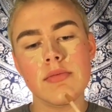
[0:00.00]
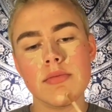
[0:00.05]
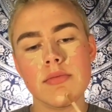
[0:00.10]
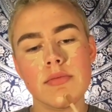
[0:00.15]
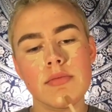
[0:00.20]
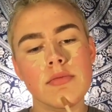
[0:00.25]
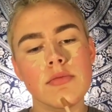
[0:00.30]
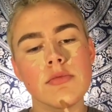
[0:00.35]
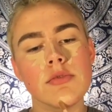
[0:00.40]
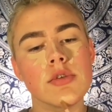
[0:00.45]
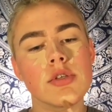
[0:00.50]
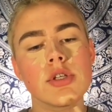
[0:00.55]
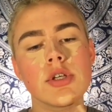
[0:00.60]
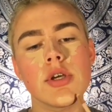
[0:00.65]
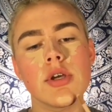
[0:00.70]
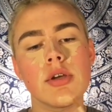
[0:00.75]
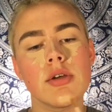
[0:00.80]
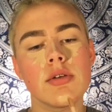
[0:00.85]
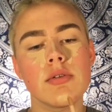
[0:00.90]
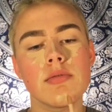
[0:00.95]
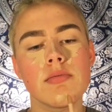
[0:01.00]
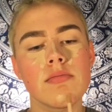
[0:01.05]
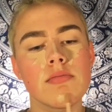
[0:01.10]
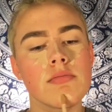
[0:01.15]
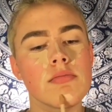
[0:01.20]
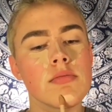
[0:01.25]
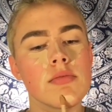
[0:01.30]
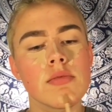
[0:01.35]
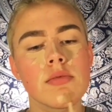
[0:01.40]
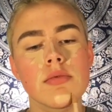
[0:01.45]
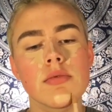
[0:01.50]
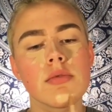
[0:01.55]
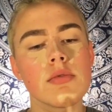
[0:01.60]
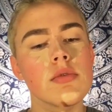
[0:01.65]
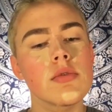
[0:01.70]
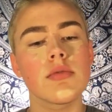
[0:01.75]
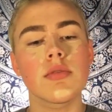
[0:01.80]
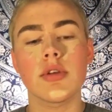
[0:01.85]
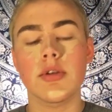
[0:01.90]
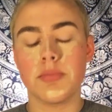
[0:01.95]
and chin.
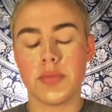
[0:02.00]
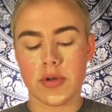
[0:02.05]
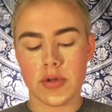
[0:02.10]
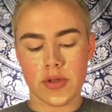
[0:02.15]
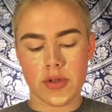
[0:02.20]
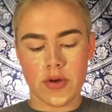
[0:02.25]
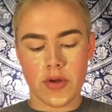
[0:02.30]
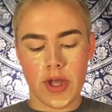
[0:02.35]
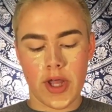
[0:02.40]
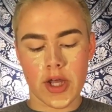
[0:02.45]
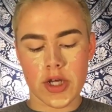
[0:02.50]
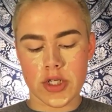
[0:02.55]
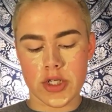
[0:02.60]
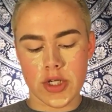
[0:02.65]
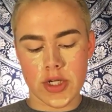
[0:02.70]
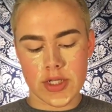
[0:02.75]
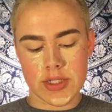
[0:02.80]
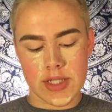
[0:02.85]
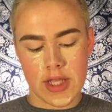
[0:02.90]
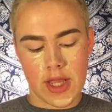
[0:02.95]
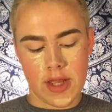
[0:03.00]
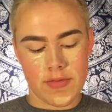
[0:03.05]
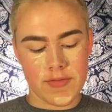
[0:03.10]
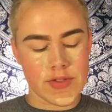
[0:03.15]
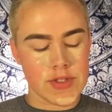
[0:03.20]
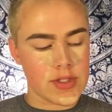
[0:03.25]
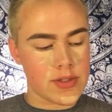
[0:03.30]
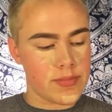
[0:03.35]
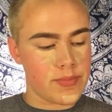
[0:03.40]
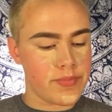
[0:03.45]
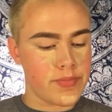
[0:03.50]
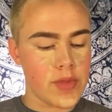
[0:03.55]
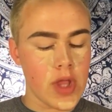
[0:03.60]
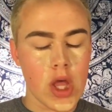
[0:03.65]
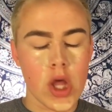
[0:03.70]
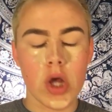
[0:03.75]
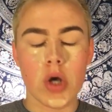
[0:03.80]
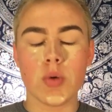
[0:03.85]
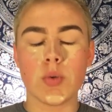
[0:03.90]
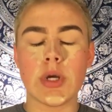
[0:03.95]
I'm going to put a little extra because I have some
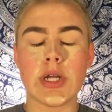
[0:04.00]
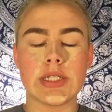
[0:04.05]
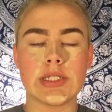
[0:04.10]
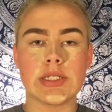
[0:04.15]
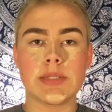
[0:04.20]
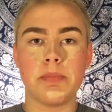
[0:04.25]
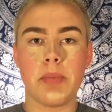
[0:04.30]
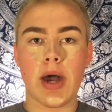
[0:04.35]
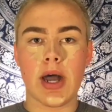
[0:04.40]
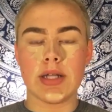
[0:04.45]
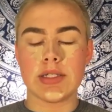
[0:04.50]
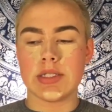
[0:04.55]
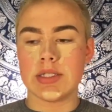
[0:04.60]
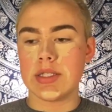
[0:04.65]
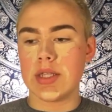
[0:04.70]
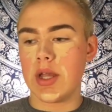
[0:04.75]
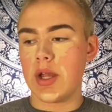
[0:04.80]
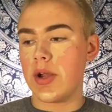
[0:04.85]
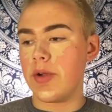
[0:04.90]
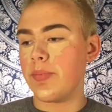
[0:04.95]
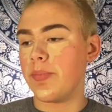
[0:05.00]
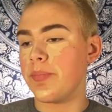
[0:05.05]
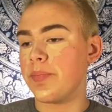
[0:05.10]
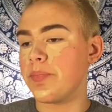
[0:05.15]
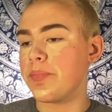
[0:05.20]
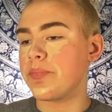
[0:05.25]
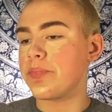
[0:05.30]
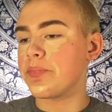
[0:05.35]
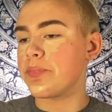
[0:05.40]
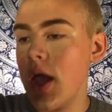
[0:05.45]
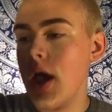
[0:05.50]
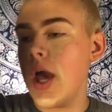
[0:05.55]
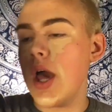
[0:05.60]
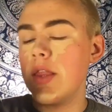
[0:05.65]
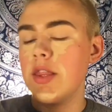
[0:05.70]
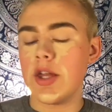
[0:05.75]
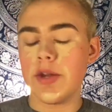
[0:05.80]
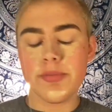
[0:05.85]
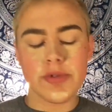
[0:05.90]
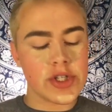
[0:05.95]
red spots there.
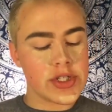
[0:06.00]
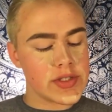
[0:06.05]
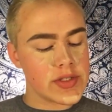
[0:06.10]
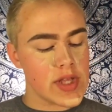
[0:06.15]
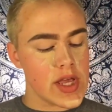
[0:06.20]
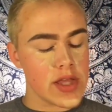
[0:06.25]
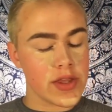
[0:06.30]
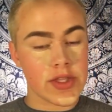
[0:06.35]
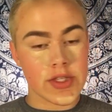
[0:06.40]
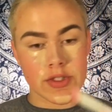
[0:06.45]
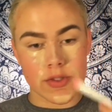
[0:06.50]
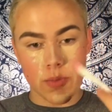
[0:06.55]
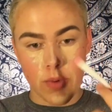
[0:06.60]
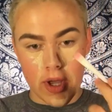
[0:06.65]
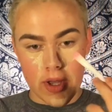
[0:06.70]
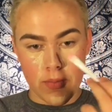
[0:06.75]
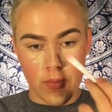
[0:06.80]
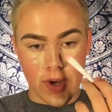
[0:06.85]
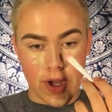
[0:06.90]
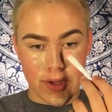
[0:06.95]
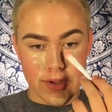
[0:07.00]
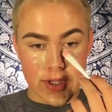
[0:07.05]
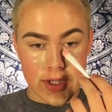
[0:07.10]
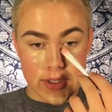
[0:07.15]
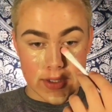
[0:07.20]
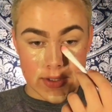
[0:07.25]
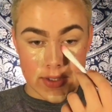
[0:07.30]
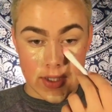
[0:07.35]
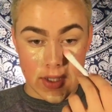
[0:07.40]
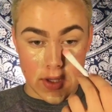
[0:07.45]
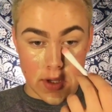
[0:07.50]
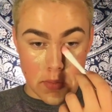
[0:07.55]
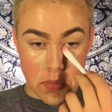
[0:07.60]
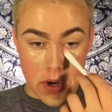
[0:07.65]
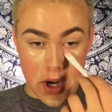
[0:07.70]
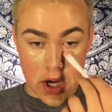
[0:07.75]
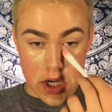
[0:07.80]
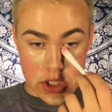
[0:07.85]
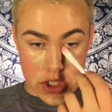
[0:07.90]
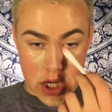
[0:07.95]
And then I'm going to just take this Wet n Wild concealer
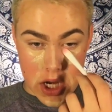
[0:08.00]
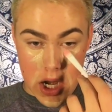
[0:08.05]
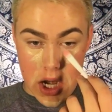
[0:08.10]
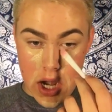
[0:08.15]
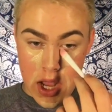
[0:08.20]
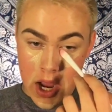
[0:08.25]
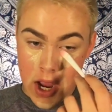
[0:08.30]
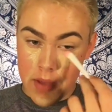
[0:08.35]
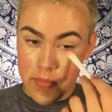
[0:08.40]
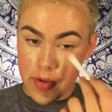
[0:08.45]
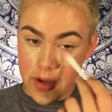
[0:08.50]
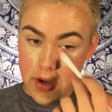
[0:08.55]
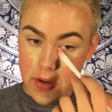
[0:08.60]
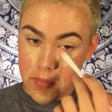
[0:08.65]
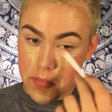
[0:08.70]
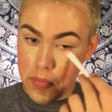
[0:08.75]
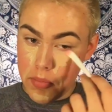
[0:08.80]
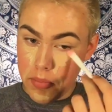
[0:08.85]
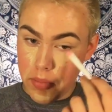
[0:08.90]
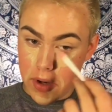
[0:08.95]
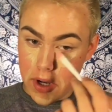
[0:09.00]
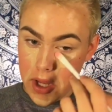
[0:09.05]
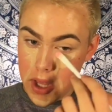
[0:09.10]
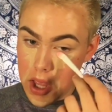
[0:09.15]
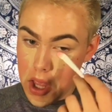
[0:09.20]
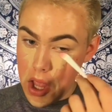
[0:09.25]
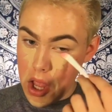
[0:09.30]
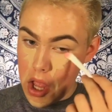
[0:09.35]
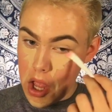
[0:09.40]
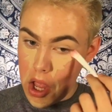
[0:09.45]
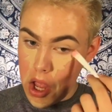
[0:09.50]
brush, and I'm going to bring it